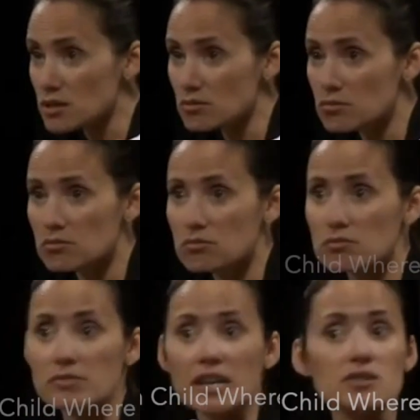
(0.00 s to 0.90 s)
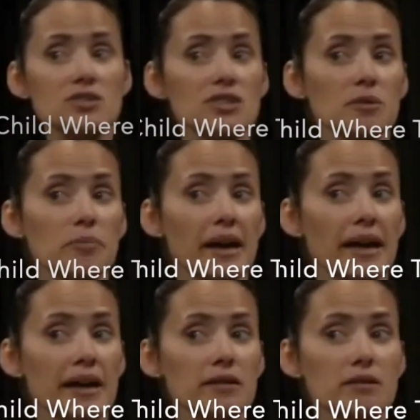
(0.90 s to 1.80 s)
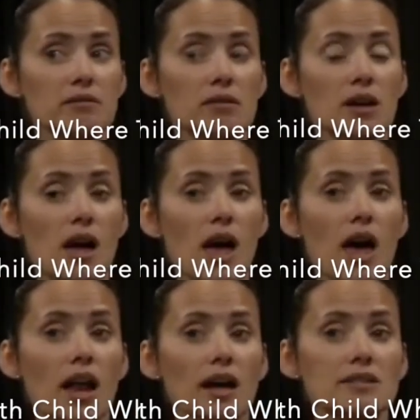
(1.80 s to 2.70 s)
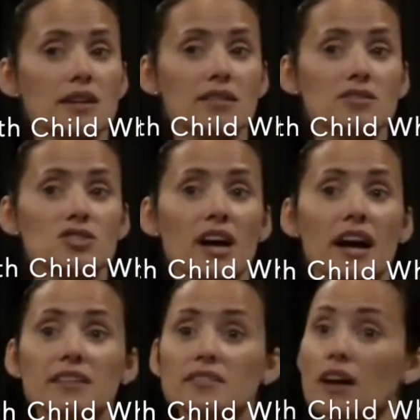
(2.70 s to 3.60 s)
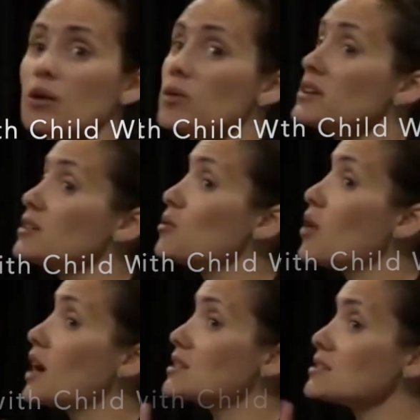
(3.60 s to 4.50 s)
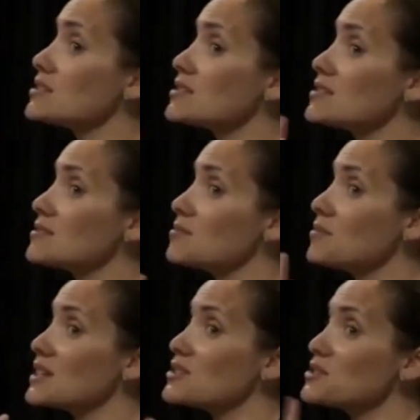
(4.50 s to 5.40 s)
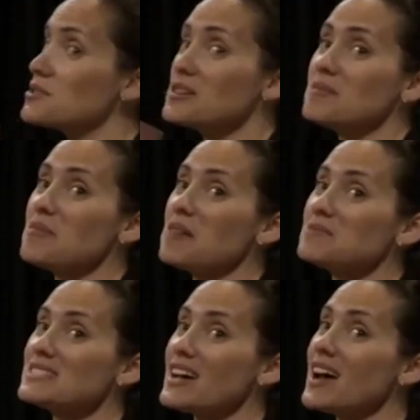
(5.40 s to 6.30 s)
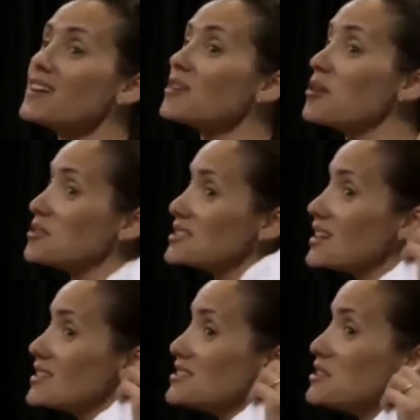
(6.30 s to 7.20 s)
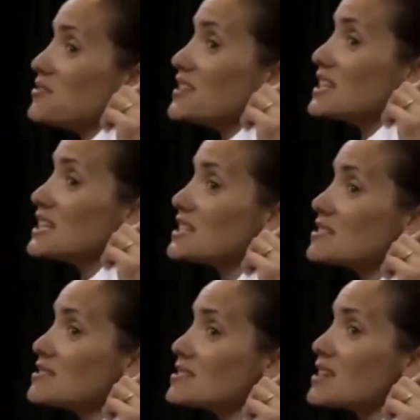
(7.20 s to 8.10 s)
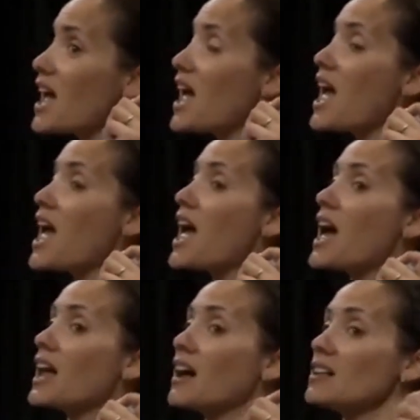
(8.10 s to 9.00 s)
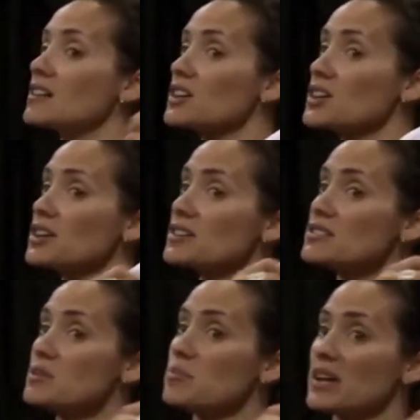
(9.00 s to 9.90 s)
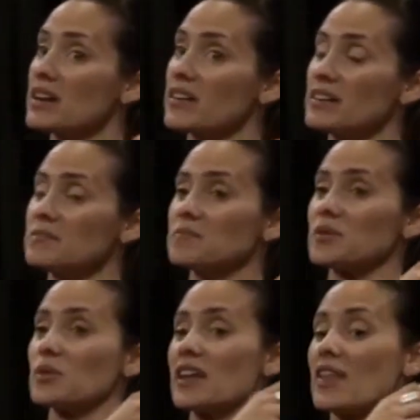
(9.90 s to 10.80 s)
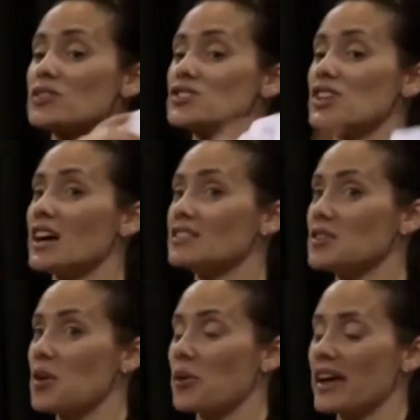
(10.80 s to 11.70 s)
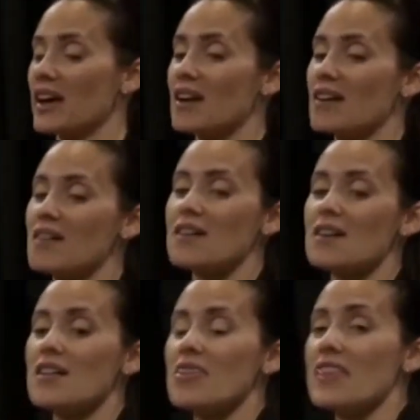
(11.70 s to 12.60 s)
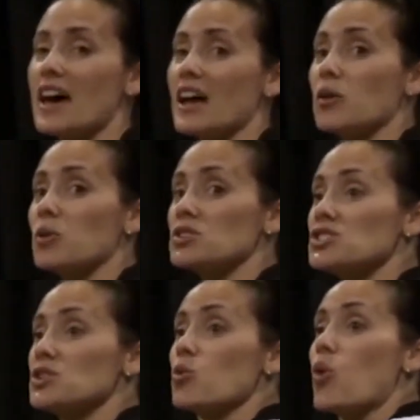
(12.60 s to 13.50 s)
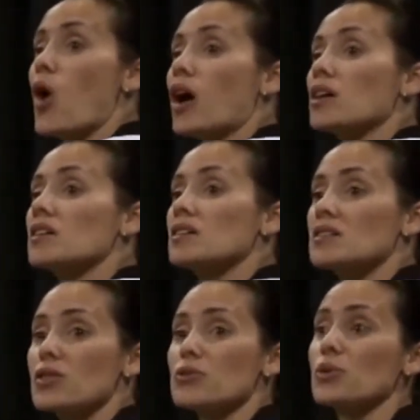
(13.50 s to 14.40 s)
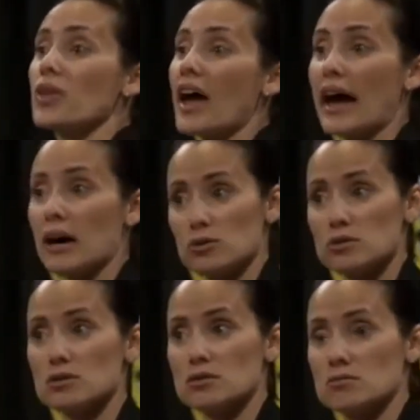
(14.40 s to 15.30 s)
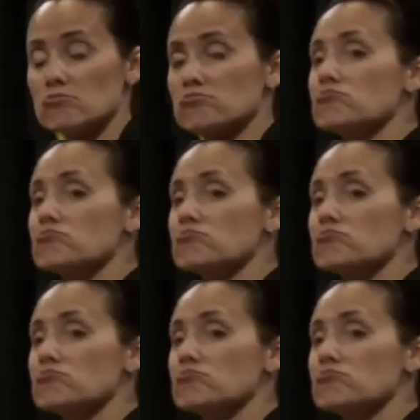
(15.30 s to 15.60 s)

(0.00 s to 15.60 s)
you, next to your bed. And I tell the child, I want you to watch. Make sure mom and dad are holding on to your feelings. And I'll encourage the parent, without the child knowing, that I want you to walk through the house,